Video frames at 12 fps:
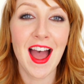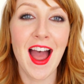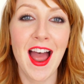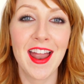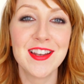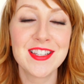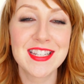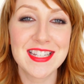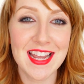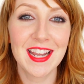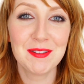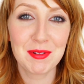And
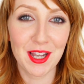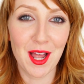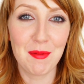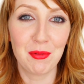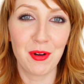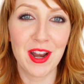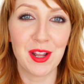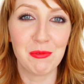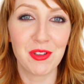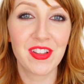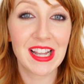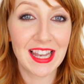today I'm
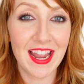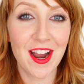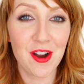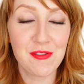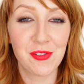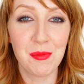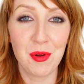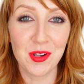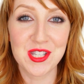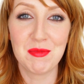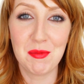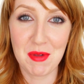collaborating with Claire from
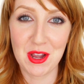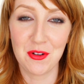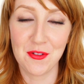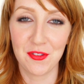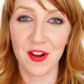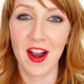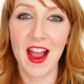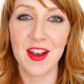Ultimate Makeover.